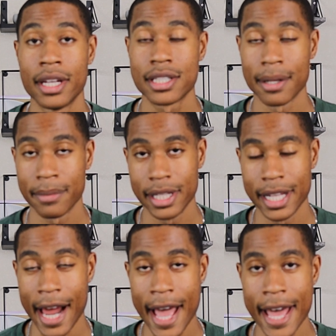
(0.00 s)
Something
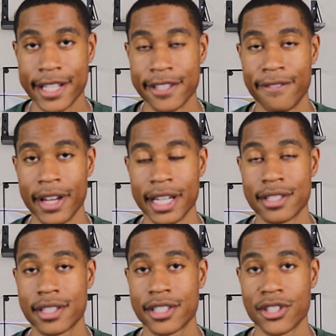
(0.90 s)
that I had to
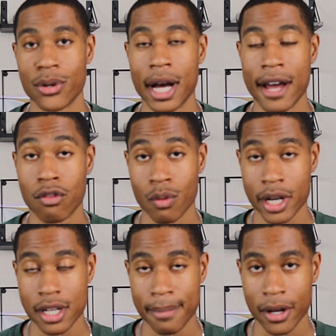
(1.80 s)
face. So I have
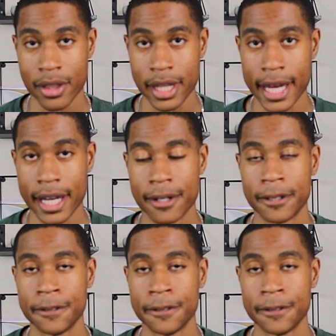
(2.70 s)
written about that